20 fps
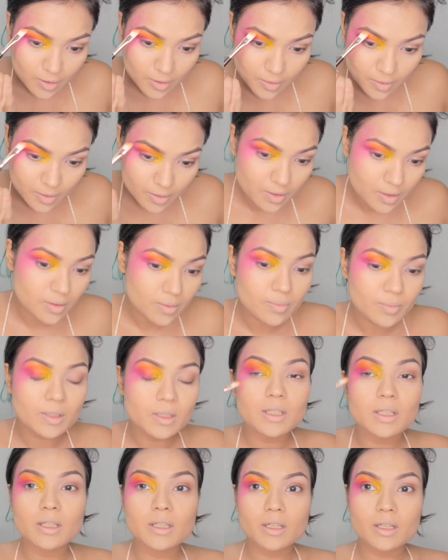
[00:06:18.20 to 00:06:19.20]
so it's
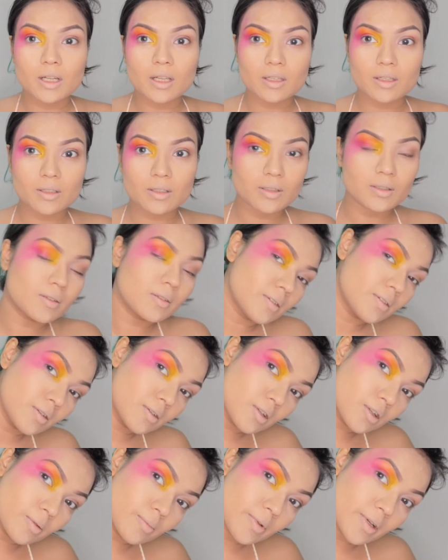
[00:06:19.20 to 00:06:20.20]
completely color
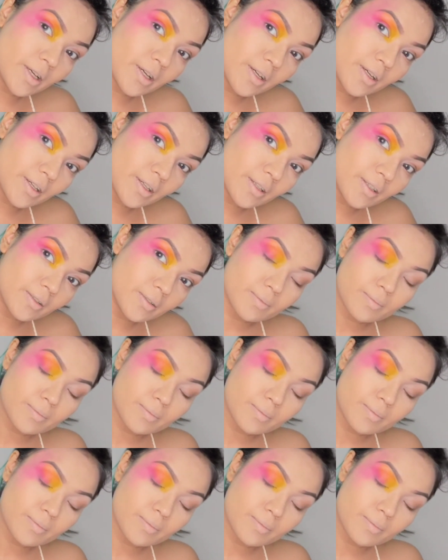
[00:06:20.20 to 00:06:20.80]
on my eye.